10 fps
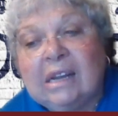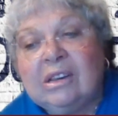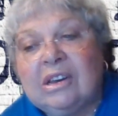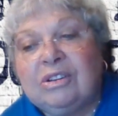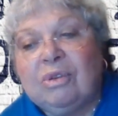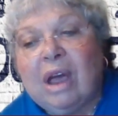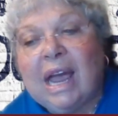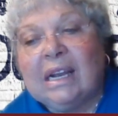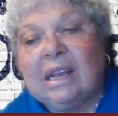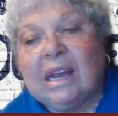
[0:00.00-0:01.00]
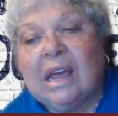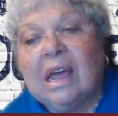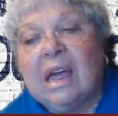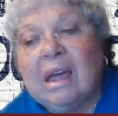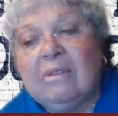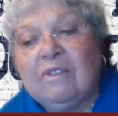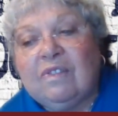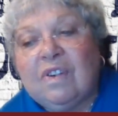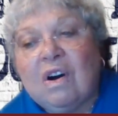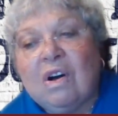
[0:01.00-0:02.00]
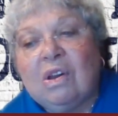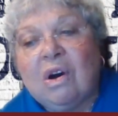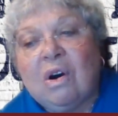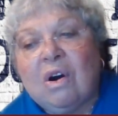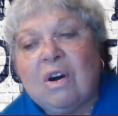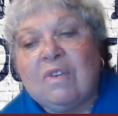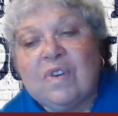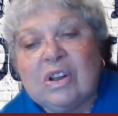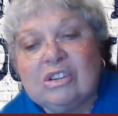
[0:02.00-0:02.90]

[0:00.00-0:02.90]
get distracted and fall off